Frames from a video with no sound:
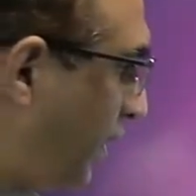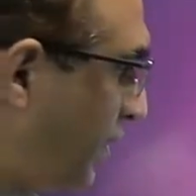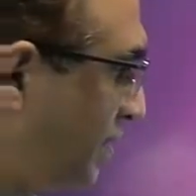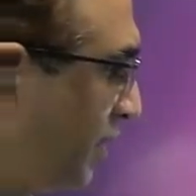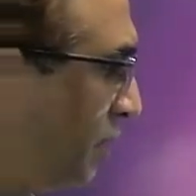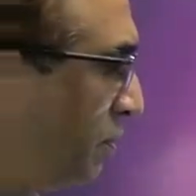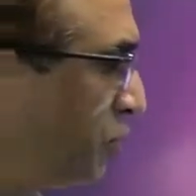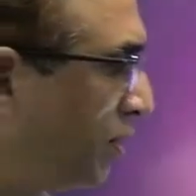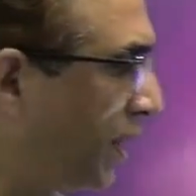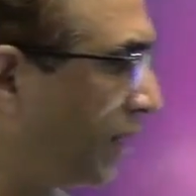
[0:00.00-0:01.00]
IIST
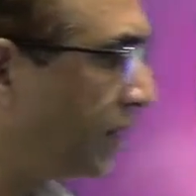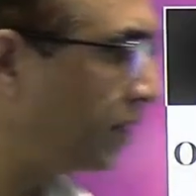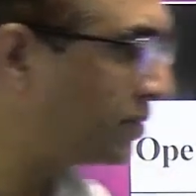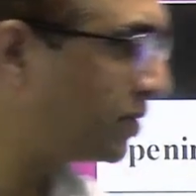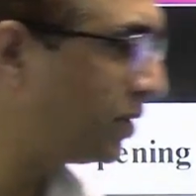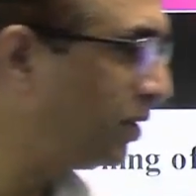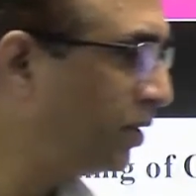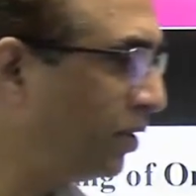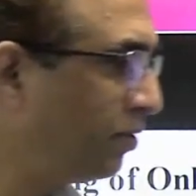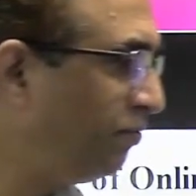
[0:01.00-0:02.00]
admission rank list
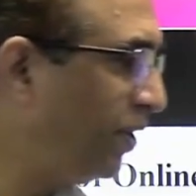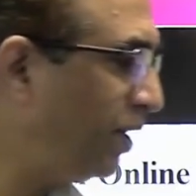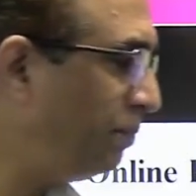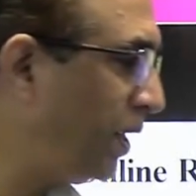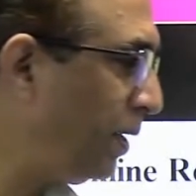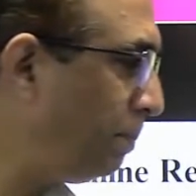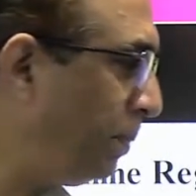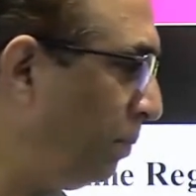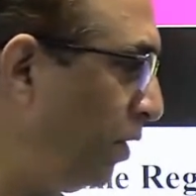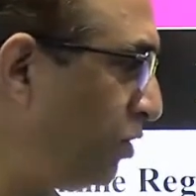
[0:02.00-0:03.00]
will be
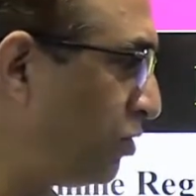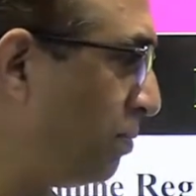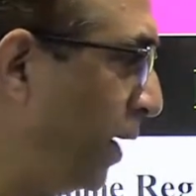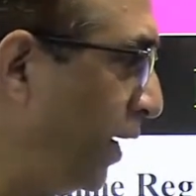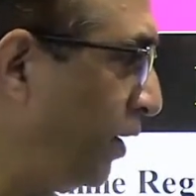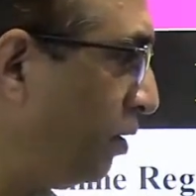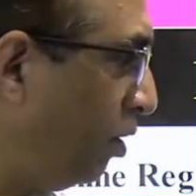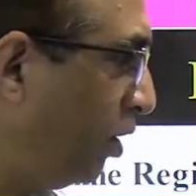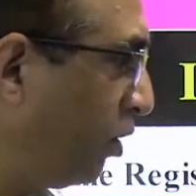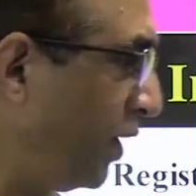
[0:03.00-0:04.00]
published
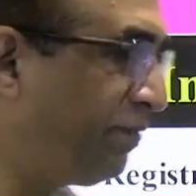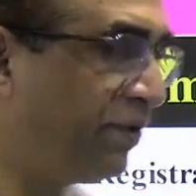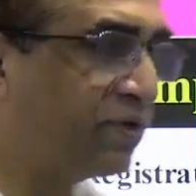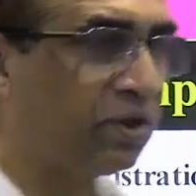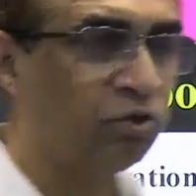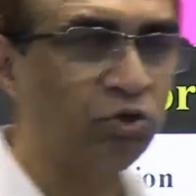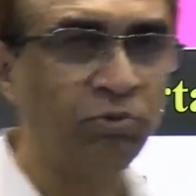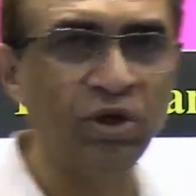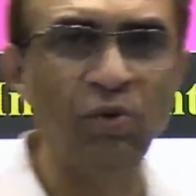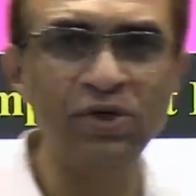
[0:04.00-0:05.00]
on 21st
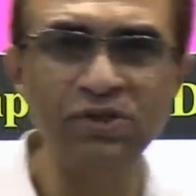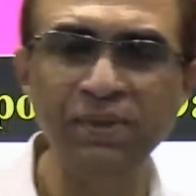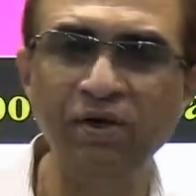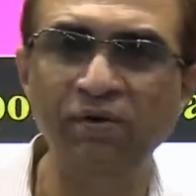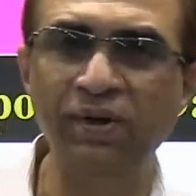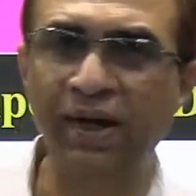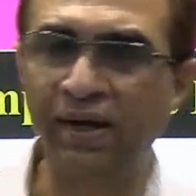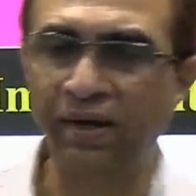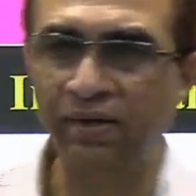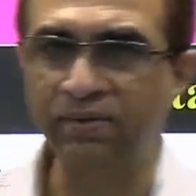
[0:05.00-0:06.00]
October. Now, what's the meaning of the
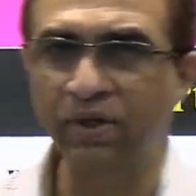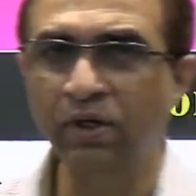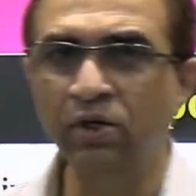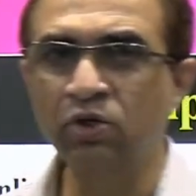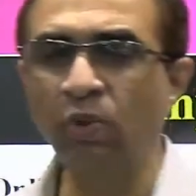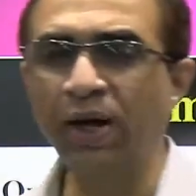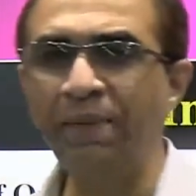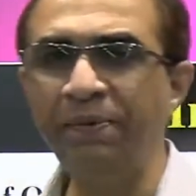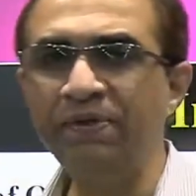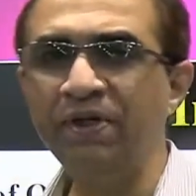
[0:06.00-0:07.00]
rank list? So what
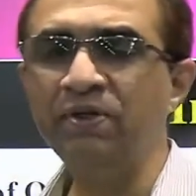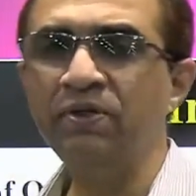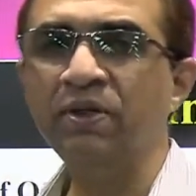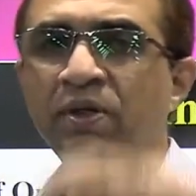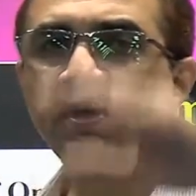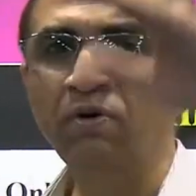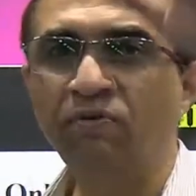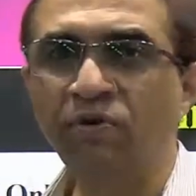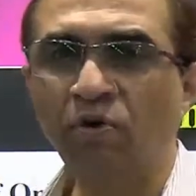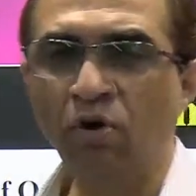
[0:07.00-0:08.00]
happens is,
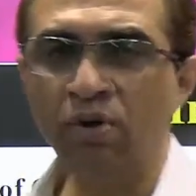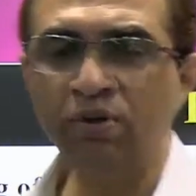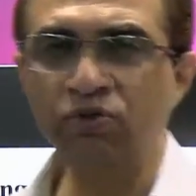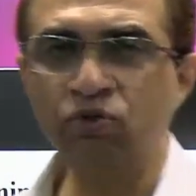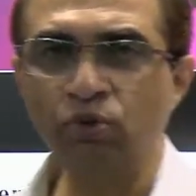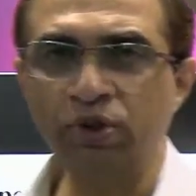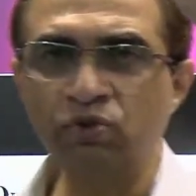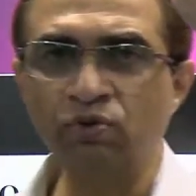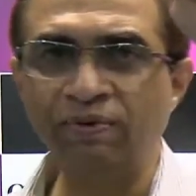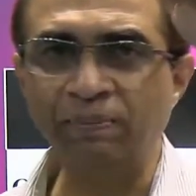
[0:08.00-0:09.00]
for all the students
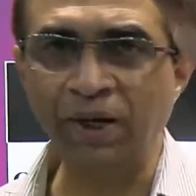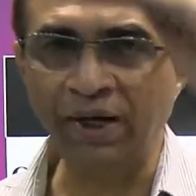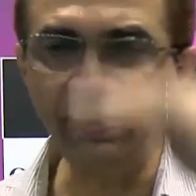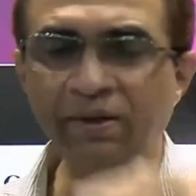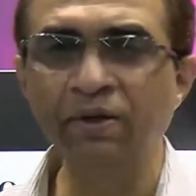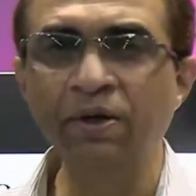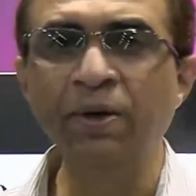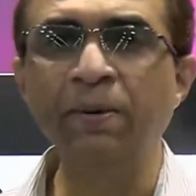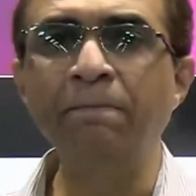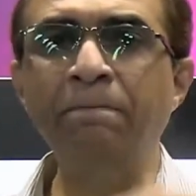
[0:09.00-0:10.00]
who have applied,
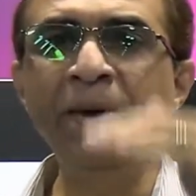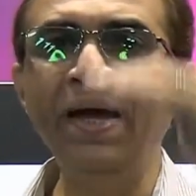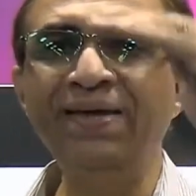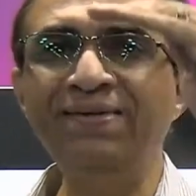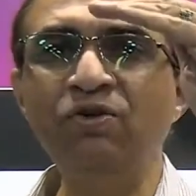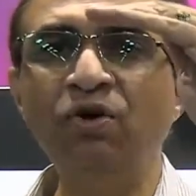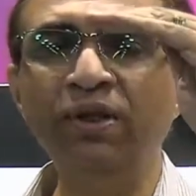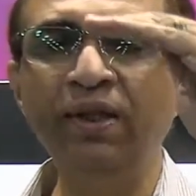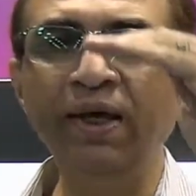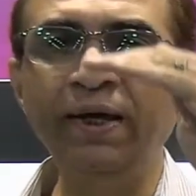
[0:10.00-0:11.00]
based
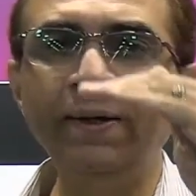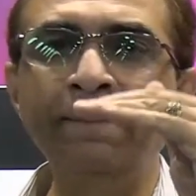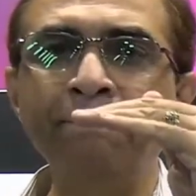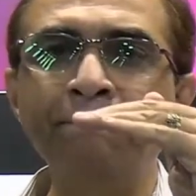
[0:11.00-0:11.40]
on their